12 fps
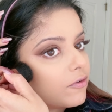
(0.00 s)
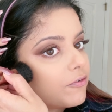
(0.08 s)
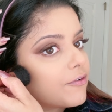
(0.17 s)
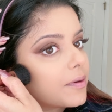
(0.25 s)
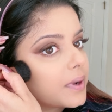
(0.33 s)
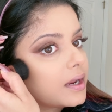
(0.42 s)

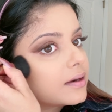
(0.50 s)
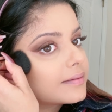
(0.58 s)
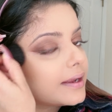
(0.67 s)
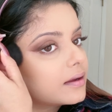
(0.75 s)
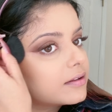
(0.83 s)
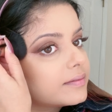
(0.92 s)
For me, it's
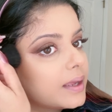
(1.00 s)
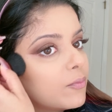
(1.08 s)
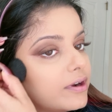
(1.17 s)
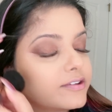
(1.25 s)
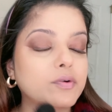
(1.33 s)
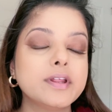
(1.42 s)
like same
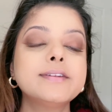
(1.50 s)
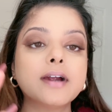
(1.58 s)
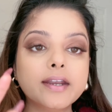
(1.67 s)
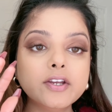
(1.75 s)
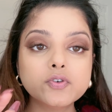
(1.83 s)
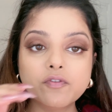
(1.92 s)
old story.
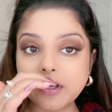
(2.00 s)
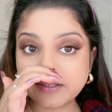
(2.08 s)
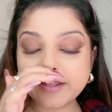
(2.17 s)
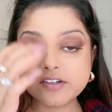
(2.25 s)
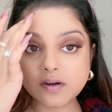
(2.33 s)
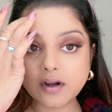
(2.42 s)
Starting 2 weeks,
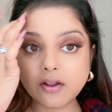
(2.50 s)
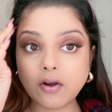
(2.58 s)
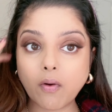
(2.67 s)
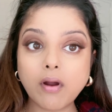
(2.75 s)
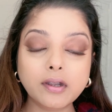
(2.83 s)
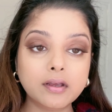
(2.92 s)
I struggled a
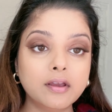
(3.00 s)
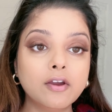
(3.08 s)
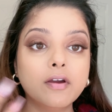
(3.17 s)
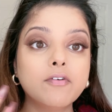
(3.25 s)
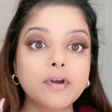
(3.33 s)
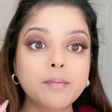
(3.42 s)
lot
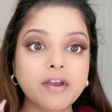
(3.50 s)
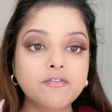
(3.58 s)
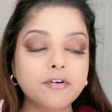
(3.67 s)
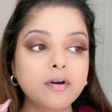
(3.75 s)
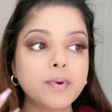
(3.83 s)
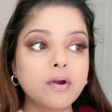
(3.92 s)
in my
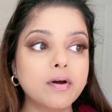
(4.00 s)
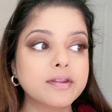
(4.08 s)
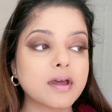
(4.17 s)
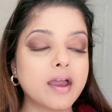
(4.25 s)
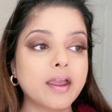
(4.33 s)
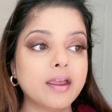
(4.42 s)
work because
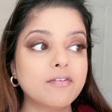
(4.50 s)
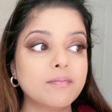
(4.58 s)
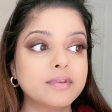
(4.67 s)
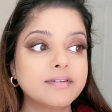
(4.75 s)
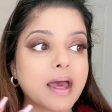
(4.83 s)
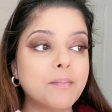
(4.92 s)

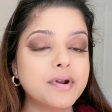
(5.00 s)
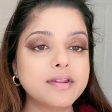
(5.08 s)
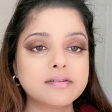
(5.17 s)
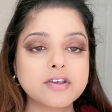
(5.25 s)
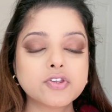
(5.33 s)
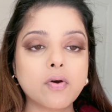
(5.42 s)
December is
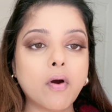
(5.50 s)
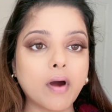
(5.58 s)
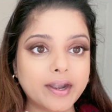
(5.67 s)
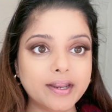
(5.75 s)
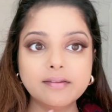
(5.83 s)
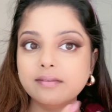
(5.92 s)
such a
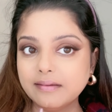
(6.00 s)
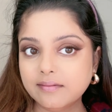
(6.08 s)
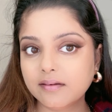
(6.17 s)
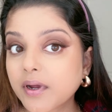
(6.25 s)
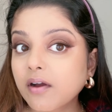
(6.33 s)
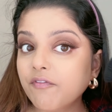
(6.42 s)
holiday
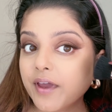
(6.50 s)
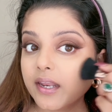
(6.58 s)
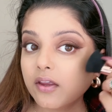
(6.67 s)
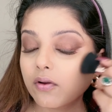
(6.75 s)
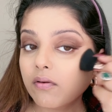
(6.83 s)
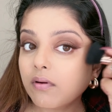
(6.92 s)
season. It become
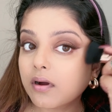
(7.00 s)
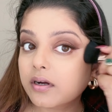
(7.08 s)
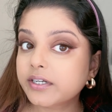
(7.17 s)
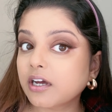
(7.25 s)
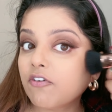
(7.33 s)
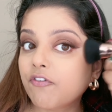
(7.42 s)
very,
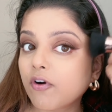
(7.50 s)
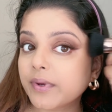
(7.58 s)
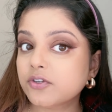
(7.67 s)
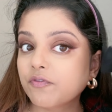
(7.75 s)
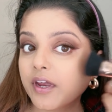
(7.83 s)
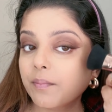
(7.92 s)
tough for me
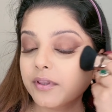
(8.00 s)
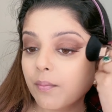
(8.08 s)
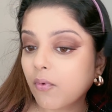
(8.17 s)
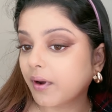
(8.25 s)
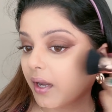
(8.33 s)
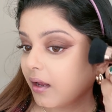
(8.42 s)
to wake up in the
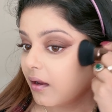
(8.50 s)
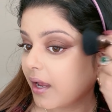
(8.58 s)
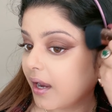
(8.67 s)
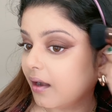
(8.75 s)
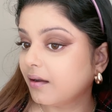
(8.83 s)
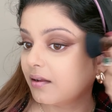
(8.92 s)
morning
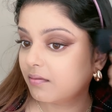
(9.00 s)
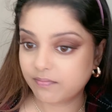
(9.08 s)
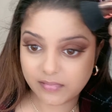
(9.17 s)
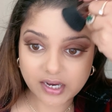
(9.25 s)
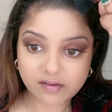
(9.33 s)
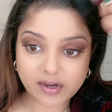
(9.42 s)
and
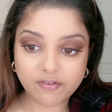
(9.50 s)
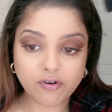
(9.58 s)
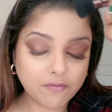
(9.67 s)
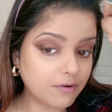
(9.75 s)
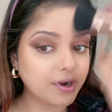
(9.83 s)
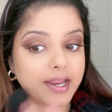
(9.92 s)
get ready for
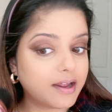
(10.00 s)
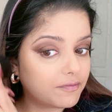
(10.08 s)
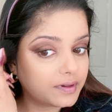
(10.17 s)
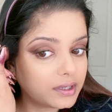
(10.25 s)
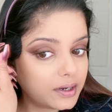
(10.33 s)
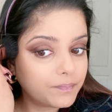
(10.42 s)
work and
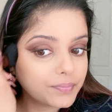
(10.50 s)
everything.